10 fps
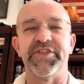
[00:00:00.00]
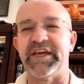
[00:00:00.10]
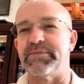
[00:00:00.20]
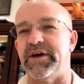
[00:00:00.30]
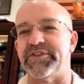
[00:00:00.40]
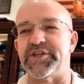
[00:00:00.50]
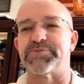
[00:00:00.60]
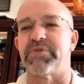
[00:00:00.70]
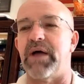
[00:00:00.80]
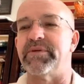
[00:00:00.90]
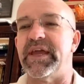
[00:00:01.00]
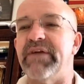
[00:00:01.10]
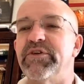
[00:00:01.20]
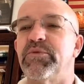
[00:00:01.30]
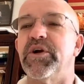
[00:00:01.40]
Think about this. Probably
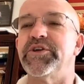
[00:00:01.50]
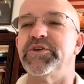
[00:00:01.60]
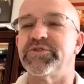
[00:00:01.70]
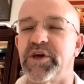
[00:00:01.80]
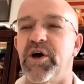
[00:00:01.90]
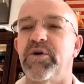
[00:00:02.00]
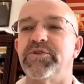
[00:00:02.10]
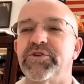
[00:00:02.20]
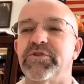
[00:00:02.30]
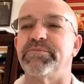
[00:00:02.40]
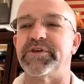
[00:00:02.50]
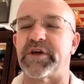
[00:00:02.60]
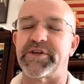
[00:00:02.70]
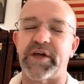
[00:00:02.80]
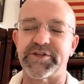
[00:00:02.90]
everywhere you go, you're being.
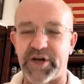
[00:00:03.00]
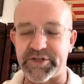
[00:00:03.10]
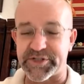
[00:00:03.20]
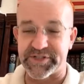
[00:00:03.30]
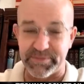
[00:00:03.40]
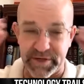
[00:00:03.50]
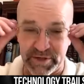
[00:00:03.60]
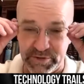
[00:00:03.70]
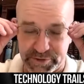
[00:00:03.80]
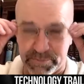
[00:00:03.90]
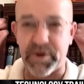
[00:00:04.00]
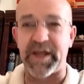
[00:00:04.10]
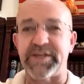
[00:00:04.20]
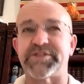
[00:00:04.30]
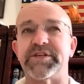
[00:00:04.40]
I talked to somebody who
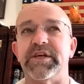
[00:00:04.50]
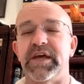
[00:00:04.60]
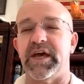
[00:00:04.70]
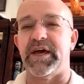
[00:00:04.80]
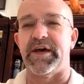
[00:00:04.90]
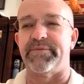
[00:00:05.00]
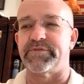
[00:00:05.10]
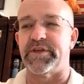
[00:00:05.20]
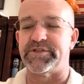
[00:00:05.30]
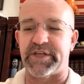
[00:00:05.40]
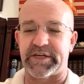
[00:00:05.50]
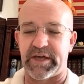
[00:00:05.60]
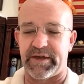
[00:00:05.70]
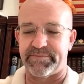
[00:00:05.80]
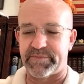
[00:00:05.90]
sprays. It's like
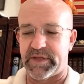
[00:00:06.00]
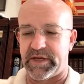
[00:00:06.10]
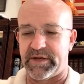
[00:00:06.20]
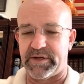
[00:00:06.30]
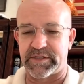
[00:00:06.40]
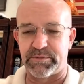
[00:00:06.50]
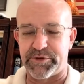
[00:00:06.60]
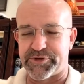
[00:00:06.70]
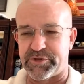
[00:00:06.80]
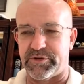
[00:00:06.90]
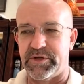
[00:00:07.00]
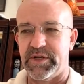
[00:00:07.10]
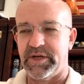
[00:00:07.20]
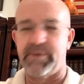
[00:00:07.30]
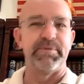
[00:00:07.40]
a commercial
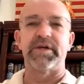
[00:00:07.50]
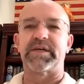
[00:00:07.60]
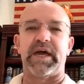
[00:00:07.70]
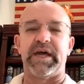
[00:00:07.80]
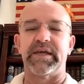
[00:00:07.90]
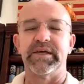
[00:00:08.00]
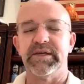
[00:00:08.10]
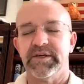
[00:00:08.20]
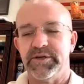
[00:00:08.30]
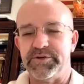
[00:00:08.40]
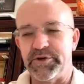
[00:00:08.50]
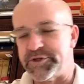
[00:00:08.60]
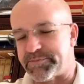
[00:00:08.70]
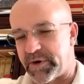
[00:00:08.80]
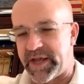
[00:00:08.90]
bug guy
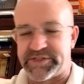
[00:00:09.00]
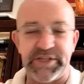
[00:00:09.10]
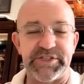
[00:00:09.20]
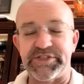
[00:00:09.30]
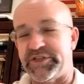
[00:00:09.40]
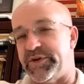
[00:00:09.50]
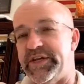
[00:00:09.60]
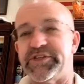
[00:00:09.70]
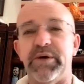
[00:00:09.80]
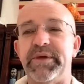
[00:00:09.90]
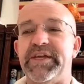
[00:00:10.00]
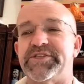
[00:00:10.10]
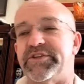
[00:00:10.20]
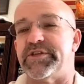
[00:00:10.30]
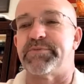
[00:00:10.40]
who sprays. And he says, you know, he told me, he
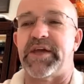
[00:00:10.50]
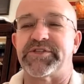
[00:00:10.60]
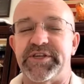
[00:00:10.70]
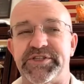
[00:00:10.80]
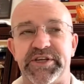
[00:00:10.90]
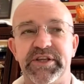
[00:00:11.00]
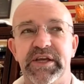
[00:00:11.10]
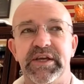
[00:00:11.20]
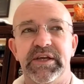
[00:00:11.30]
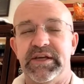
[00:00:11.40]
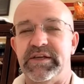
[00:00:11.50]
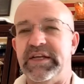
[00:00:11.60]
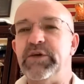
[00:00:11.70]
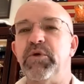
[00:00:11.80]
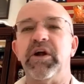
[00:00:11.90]
said this basically, he said,
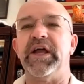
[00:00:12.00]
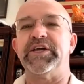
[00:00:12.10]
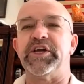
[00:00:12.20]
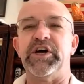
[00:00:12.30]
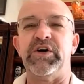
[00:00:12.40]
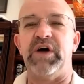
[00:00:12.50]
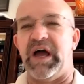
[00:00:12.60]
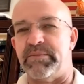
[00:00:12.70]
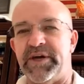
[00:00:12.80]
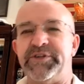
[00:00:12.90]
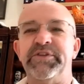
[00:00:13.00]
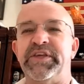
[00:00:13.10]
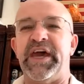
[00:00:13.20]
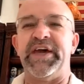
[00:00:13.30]
anywhere I go, I'm under the